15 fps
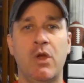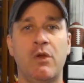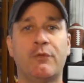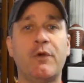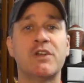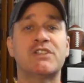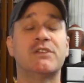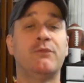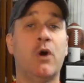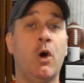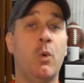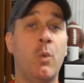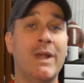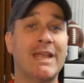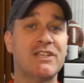First of
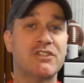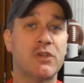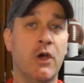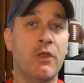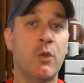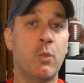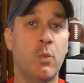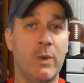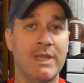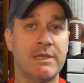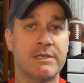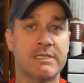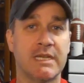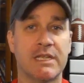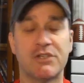all, when I saw the
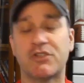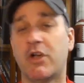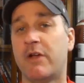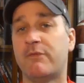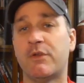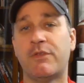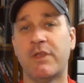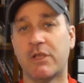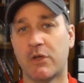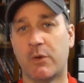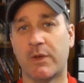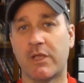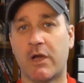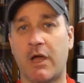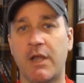wins and I saw everything
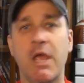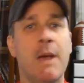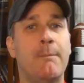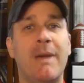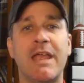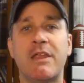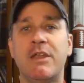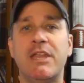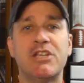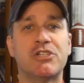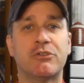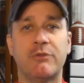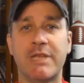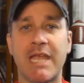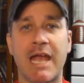going on, my
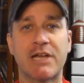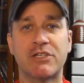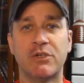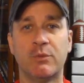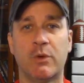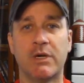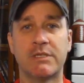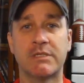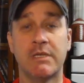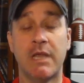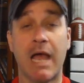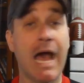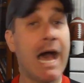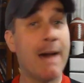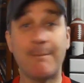initial reaction was,
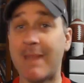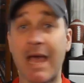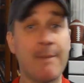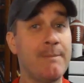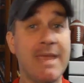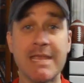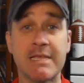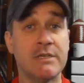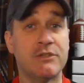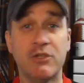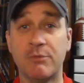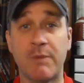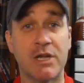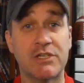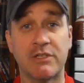I'm not making
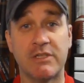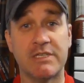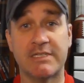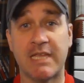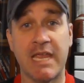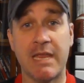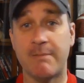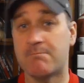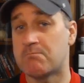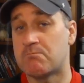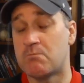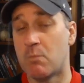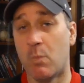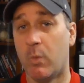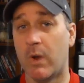too much of this game
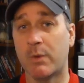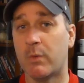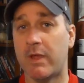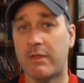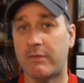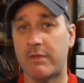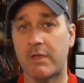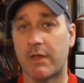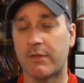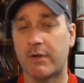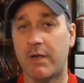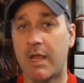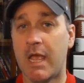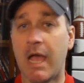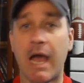one way or the other.
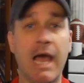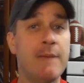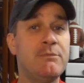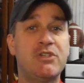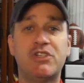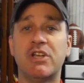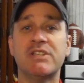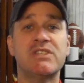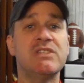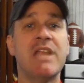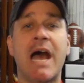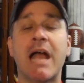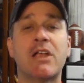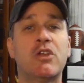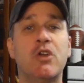I'm just
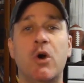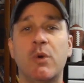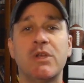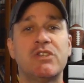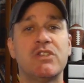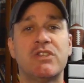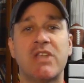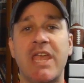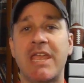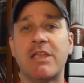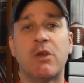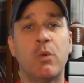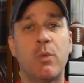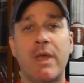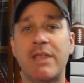not going to
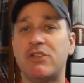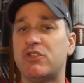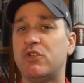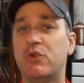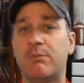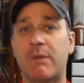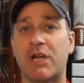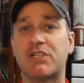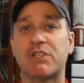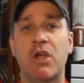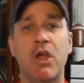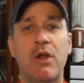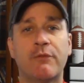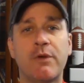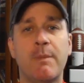take away too much
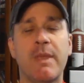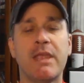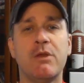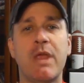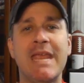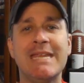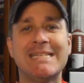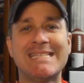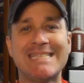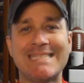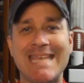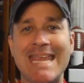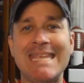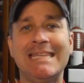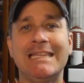from a
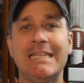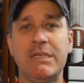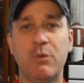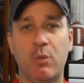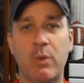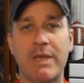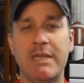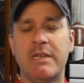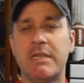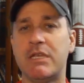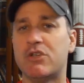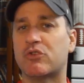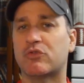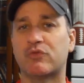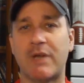insanely
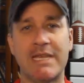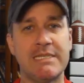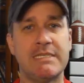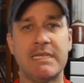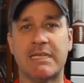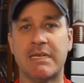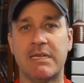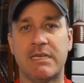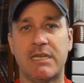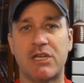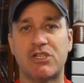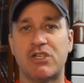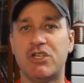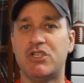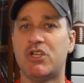windy, crazy
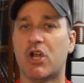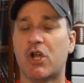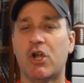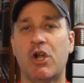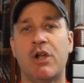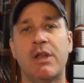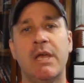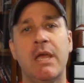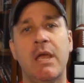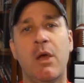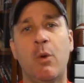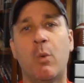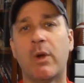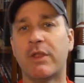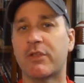conditions. You heard
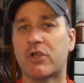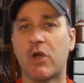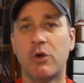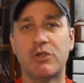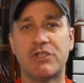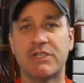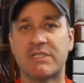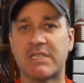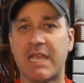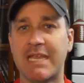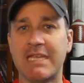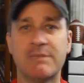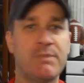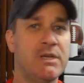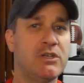one of the coaches say
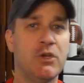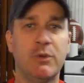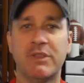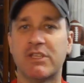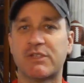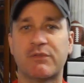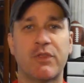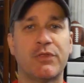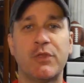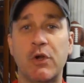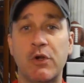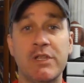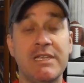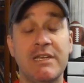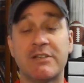he's been doing this for
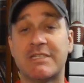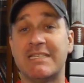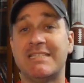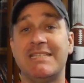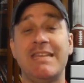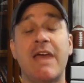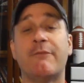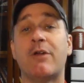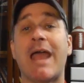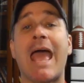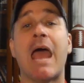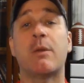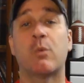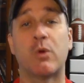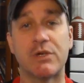30 years. He's never
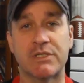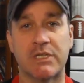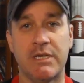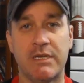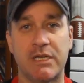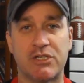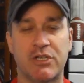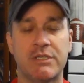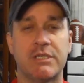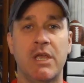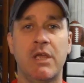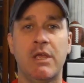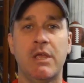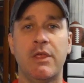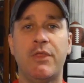had worse conditions.
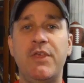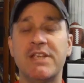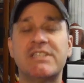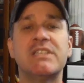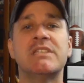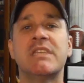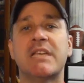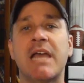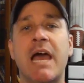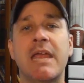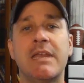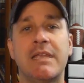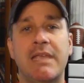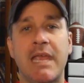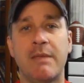This is the
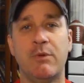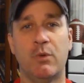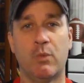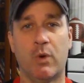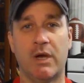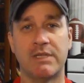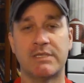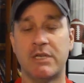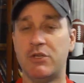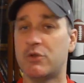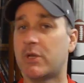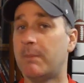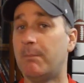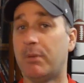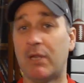kind of game it was. And you
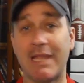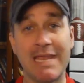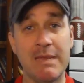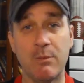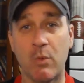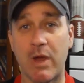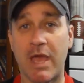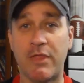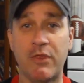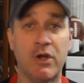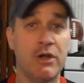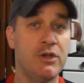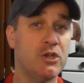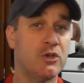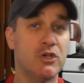can blame
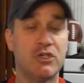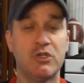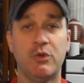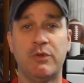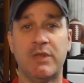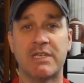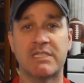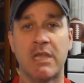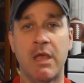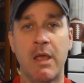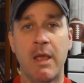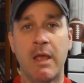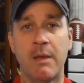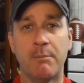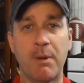weather and you could do this.
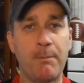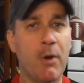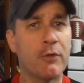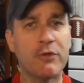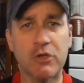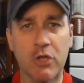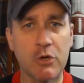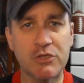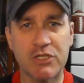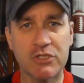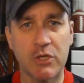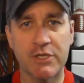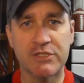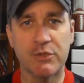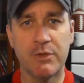But both of the coaches
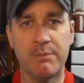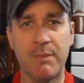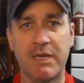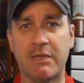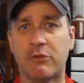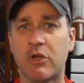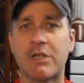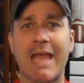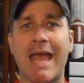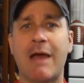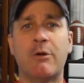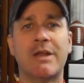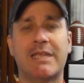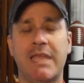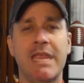also admitted, look,
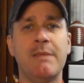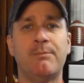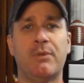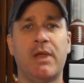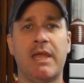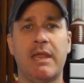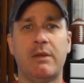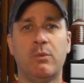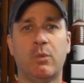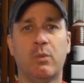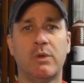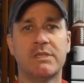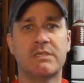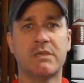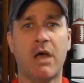our game plan
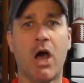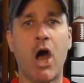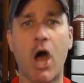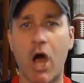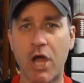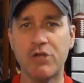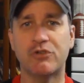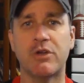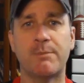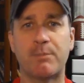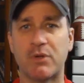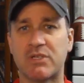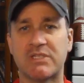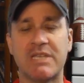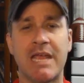was
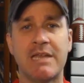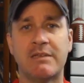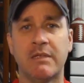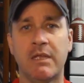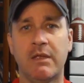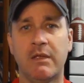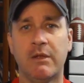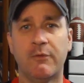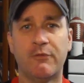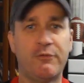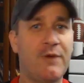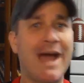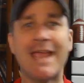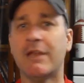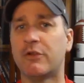100%
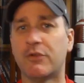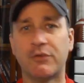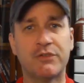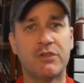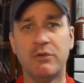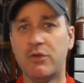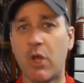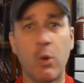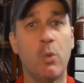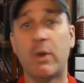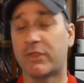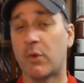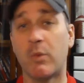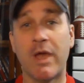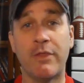vital to know
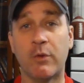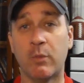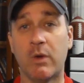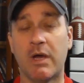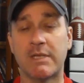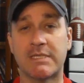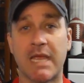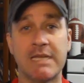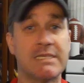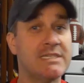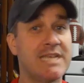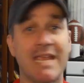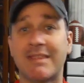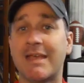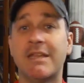what the weather was and to
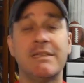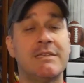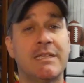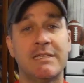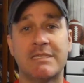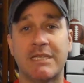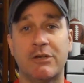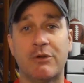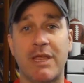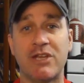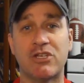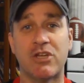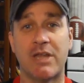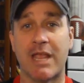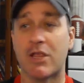take that into
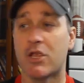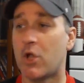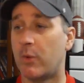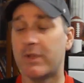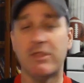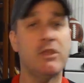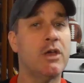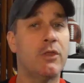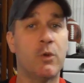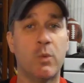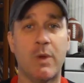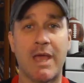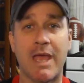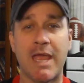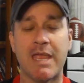consideration and going the other
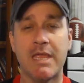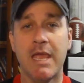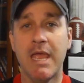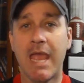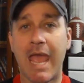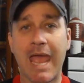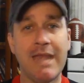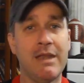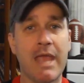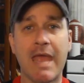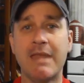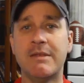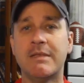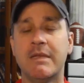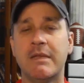way.
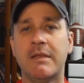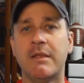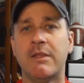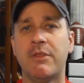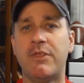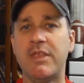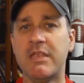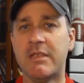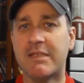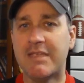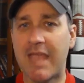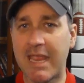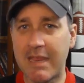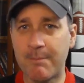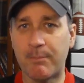And the
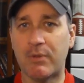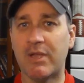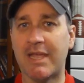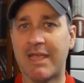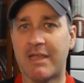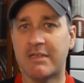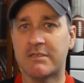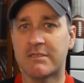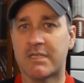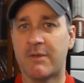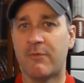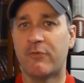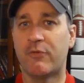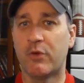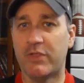game plans
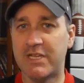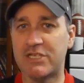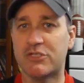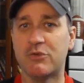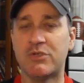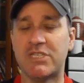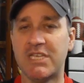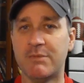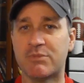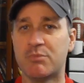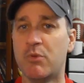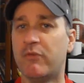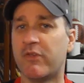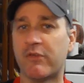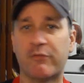for these two teams
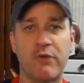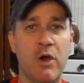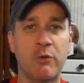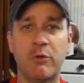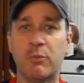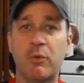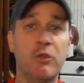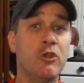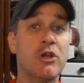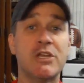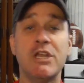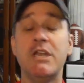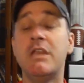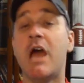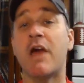moving forward will look
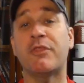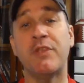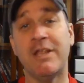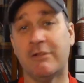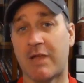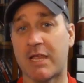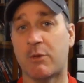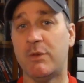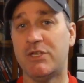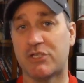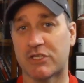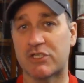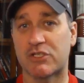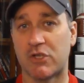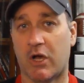nothing like we
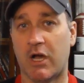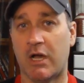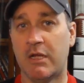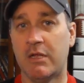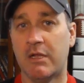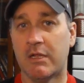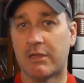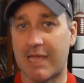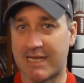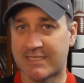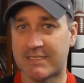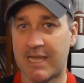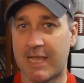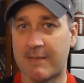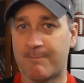just saw
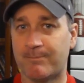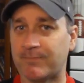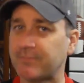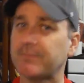last night.